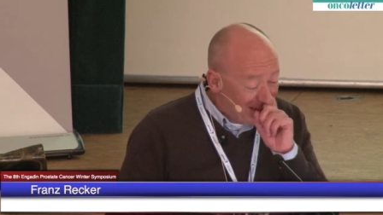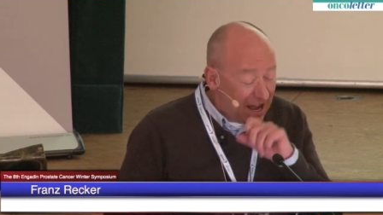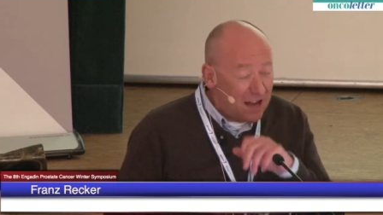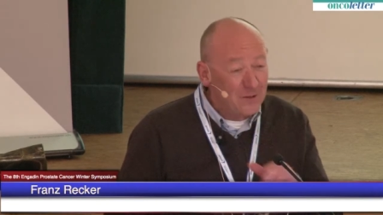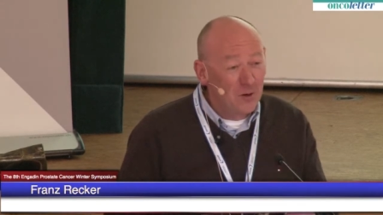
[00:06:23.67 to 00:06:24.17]
and
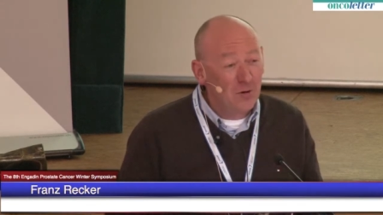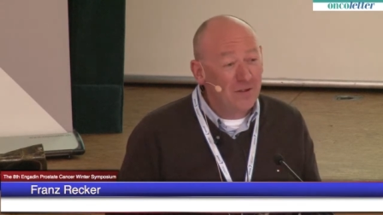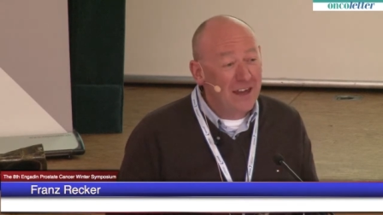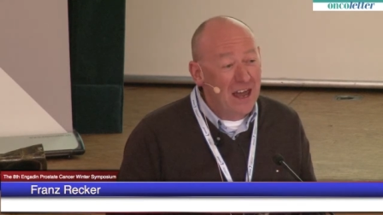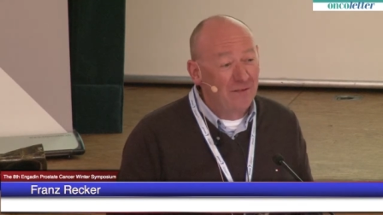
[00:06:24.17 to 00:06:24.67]
Anu
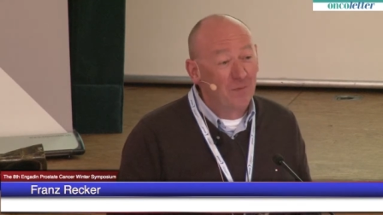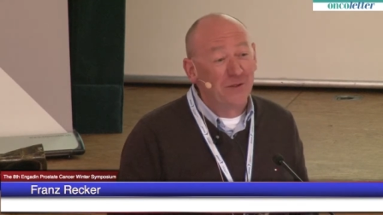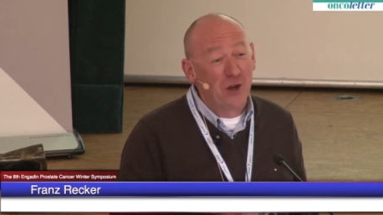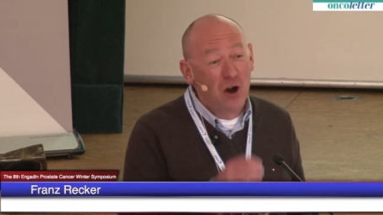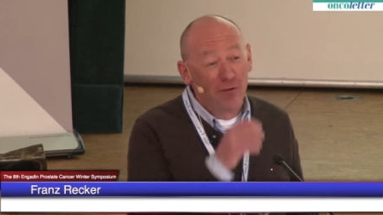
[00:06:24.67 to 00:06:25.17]
they have
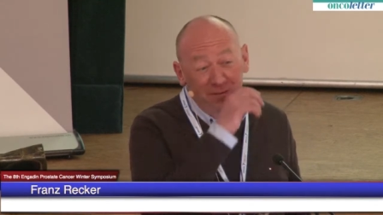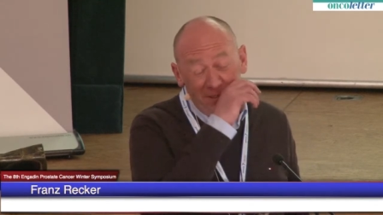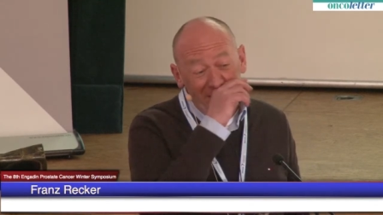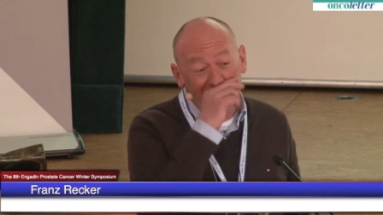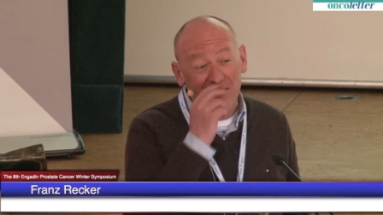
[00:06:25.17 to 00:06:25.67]

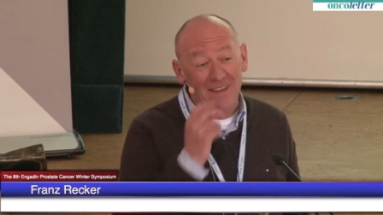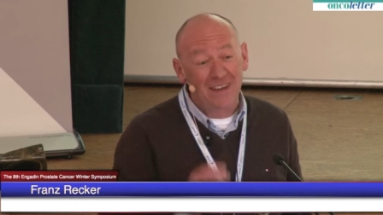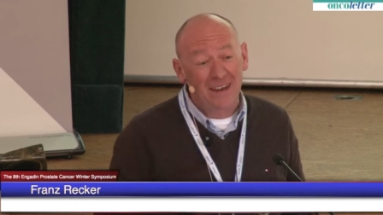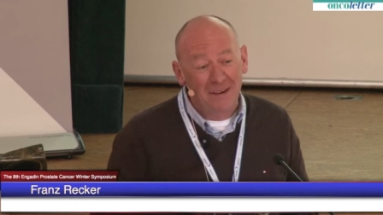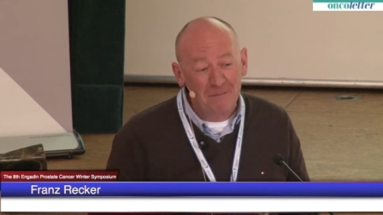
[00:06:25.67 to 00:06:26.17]
observed
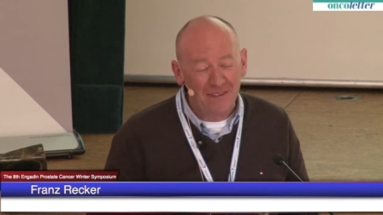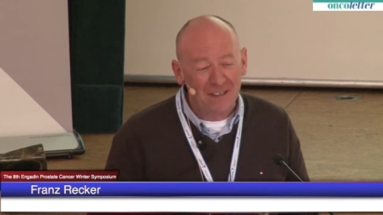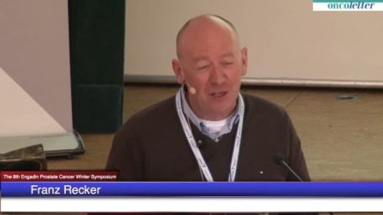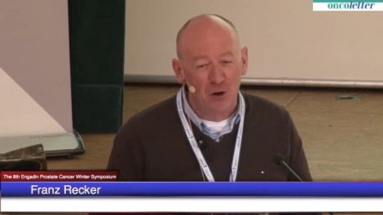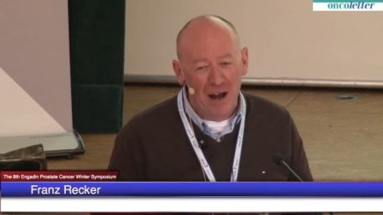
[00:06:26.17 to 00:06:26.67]
the
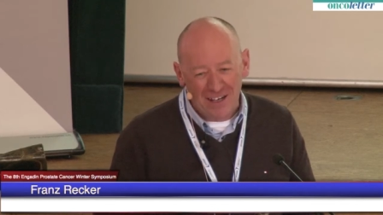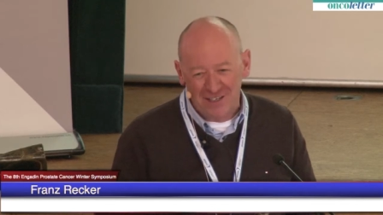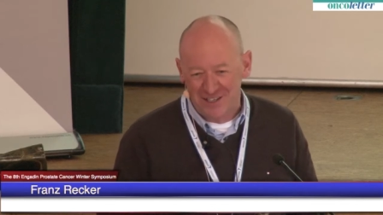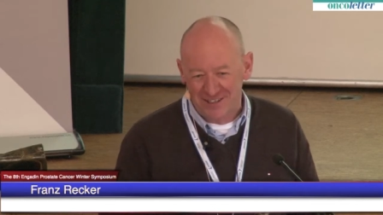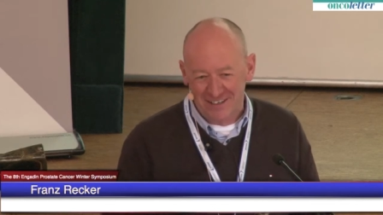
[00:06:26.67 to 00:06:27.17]

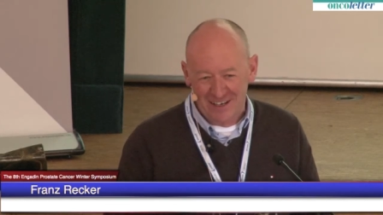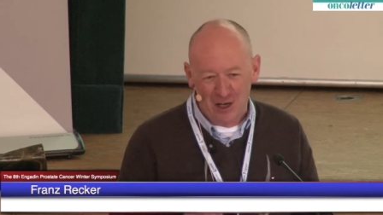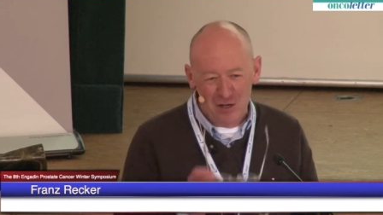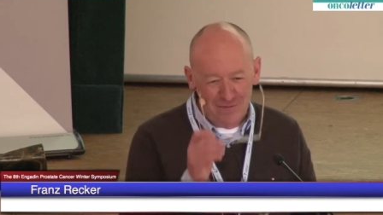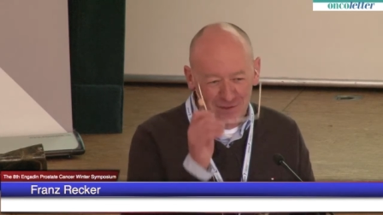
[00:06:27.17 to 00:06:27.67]
cracks, a
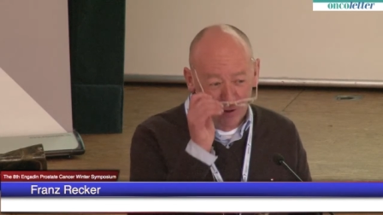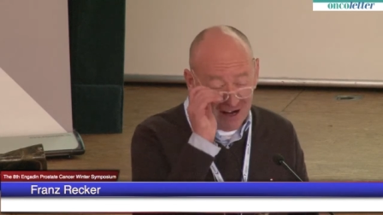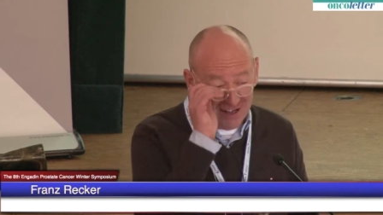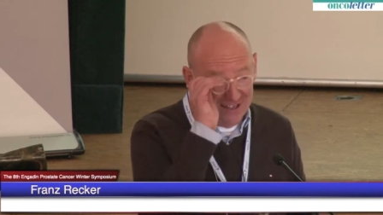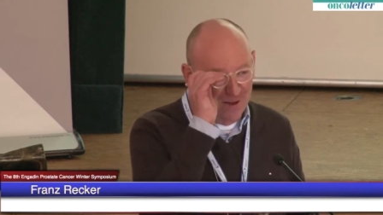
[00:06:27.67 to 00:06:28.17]
lot of
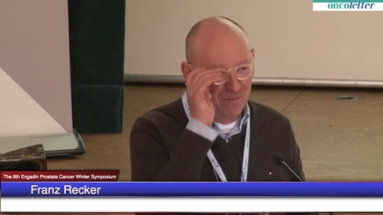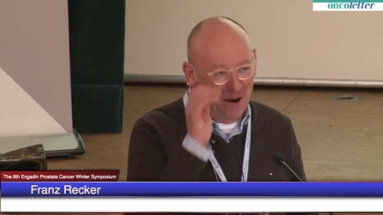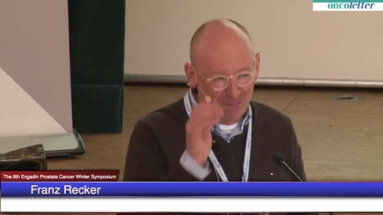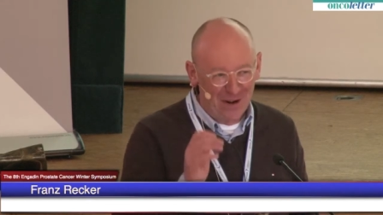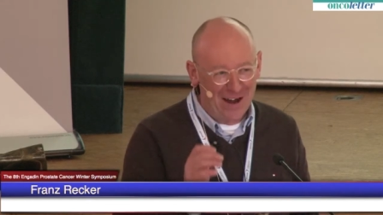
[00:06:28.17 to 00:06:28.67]
cracks in the
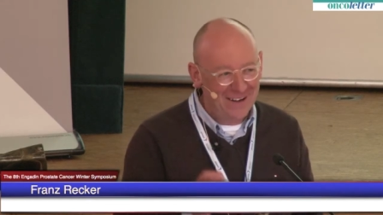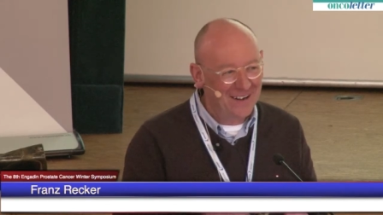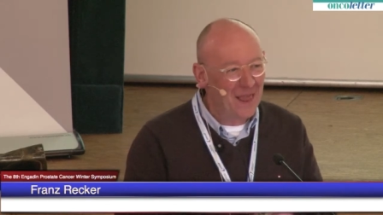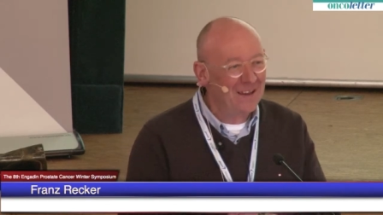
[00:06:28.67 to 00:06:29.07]
bob run,